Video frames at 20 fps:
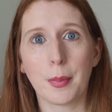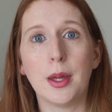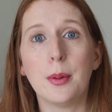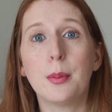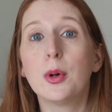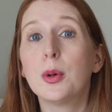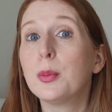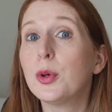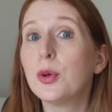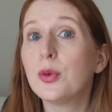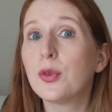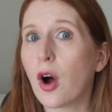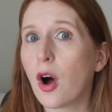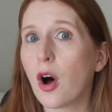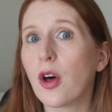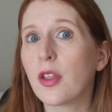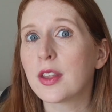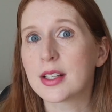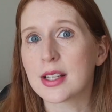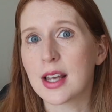People move
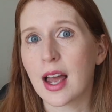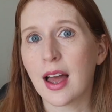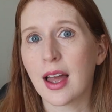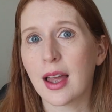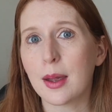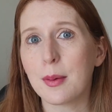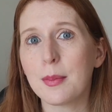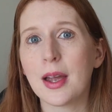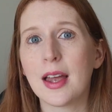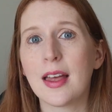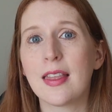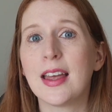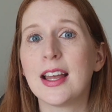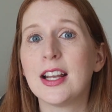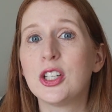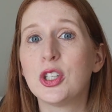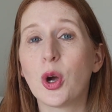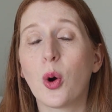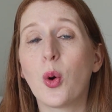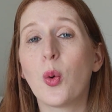all the time and
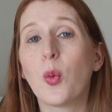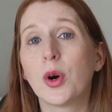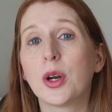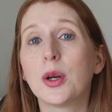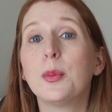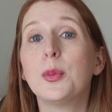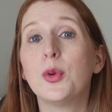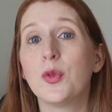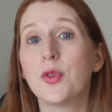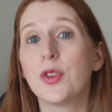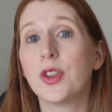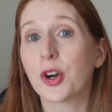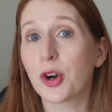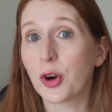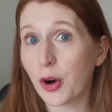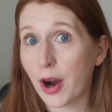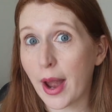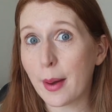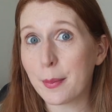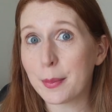they don't want to move their
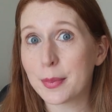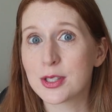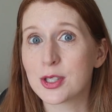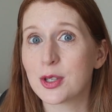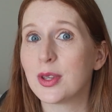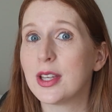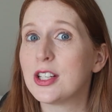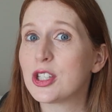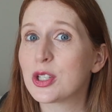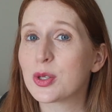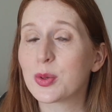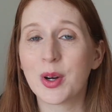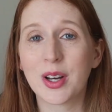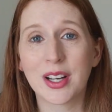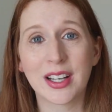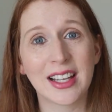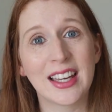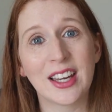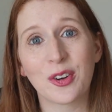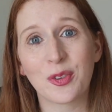crap, so they just
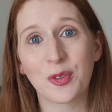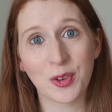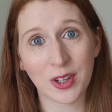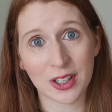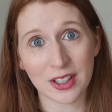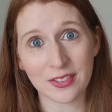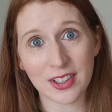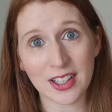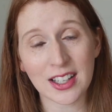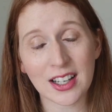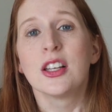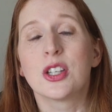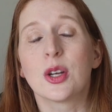want to get rid of it.